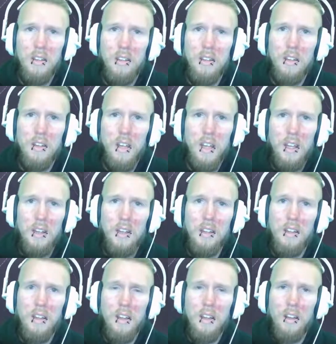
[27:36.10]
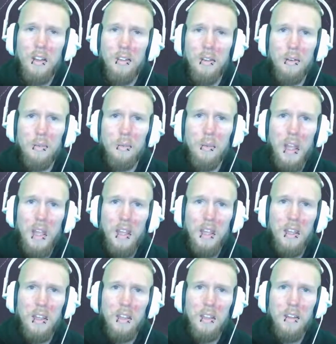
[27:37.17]
in another way
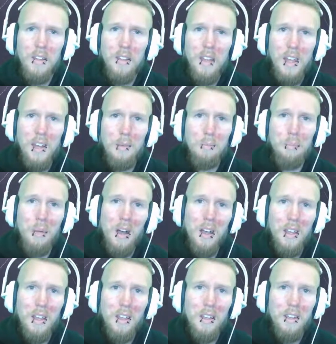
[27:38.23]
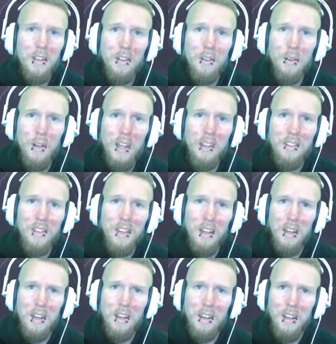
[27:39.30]
than by
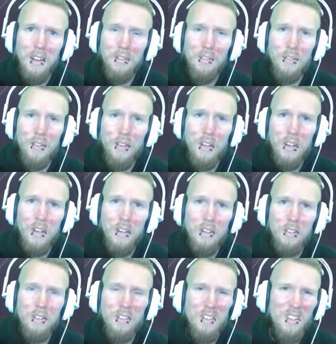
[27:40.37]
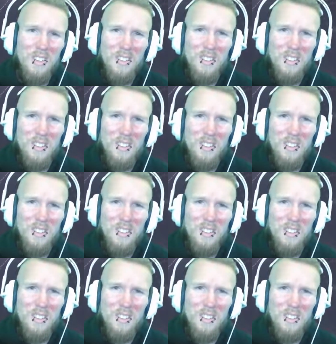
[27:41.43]
creating life. So it's